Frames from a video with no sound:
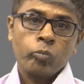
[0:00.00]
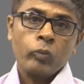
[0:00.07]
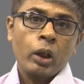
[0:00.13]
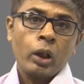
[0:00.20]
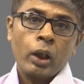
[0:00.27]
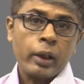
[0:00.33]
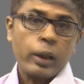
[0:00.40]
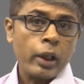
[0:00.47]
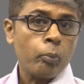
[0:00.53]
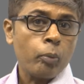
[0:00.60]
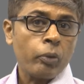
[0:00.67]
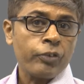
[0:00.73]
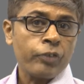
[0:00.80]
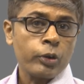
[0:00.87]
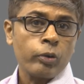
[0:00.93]
A team
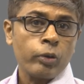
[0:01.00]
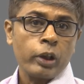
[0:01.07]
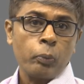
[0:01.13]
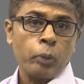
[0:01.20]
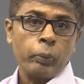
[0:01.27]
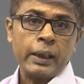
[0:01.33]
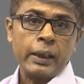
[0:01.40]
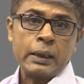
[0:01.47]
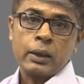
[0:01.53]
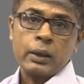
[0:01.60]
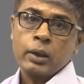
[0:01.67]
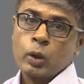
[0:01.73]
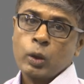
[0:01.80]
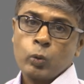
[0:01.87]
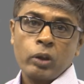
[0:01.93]
of students plays
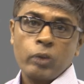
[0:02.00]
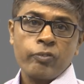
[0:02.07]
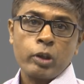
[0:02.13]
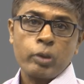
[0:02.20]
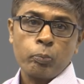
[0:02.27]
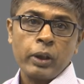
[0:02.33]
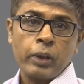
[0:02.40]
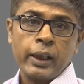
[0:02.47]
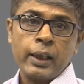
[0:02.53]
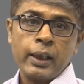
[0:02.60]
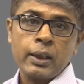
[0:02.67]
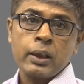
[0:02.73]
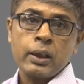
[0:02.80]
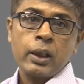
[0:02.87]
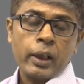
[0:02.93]
the role of
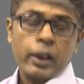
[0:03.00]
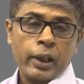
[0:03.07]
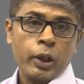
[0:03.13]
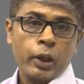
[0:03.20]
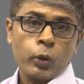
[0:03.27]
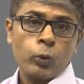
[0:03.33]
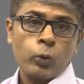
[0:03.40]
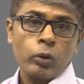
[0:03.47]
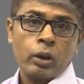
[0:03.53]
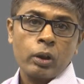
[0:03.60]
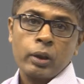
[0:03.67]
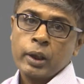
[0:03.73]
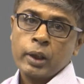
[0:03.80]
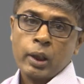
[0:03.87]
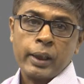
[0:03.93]
suppliers and quote
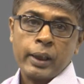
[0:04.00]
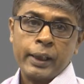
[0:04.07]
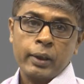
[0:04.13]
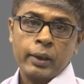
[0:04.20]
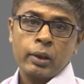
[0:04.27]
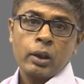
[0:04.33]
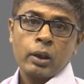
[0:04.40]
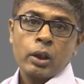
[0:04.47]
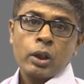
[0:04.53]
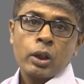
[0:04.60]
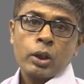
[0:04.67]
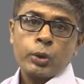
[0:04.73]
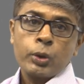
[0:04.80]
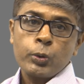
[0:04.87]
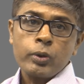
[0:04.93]
their rate.
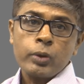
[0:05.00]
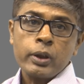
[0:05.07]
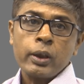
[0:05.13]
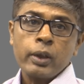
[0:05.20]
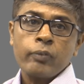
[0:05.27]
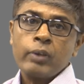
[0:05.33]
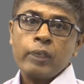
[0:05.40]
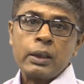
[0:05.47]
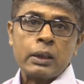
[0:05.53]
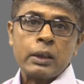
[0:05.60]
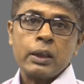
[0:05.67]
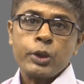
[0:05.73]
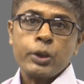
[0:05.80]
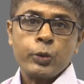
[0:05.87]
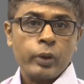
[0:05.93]
Choosing, once
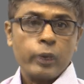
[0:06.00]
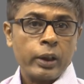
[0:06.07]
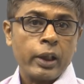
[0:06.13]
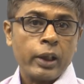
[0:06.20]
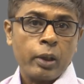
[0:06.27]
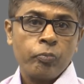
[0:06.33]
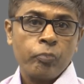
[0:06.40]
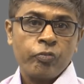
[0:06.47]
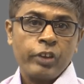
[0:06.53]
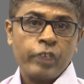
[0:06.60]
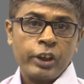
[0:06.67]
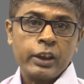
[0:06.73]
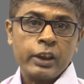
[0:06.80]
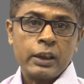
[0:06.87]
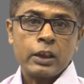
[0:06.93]
the student team
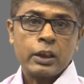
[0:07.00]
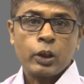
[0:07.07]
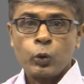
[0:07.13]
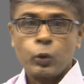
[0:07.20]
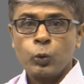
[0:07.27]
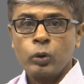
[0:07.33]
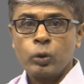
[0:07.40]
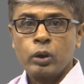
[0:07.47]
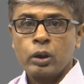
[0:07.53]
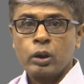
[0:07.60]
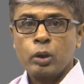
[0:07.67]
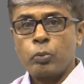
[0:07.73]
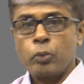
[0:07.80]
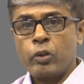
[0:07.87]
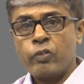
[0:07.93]
finishes the quote,
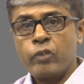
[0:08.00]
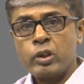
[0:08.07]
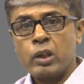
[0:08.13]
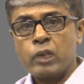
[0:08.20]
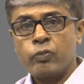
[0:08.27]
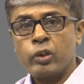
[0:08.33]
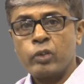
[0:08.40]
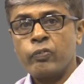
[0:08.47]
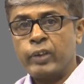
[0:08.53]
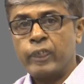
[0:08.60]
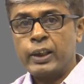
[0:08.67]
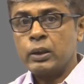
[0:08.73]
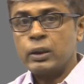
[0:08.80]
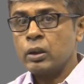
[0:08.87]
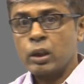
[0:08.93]
the professor would
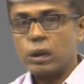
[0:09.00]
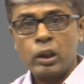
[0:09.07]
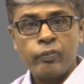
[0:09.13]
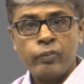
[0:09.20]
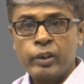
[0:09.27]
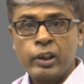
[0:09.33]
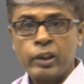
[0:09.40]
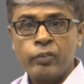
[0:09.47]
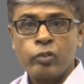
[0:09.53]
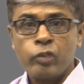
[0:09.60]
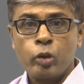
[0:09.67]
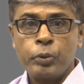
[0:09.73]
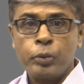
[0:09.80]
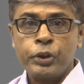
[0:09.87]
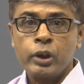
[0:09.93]
flash relevant
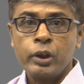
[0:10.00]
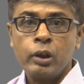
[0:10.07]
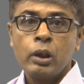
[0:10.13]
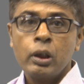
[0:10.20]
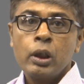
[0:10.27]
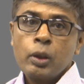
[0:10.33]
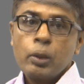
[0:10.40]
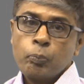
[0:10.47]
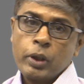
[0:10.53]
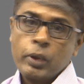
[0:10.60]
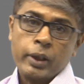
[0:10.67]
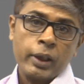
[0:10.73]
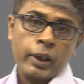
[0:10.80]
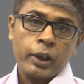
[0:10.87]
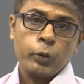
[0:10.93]
information
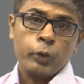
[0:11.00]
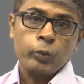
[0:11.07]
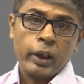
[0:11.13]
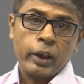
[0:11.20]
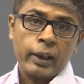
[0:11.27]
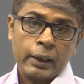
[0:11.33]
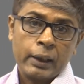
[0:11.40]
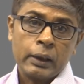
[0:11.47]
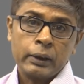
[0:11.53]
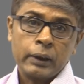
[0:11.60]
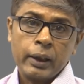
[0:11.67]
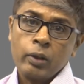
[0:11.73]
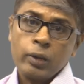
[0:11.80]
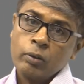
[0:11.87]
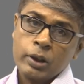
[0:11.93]
pertaining to that
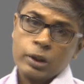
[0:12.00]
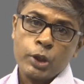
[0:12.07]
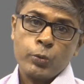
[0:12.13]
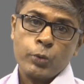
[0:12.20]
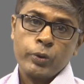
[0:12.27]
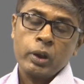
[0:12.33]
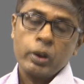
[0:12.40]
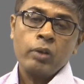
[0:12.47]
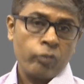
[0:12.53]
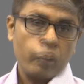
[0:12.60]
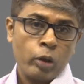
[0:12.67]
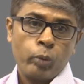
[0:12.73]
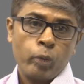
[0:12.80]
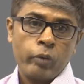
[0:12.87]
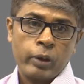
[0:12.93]
industry or situation
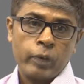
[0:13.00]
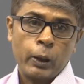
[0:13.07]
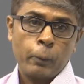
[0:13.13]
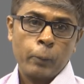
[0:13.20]
one by one.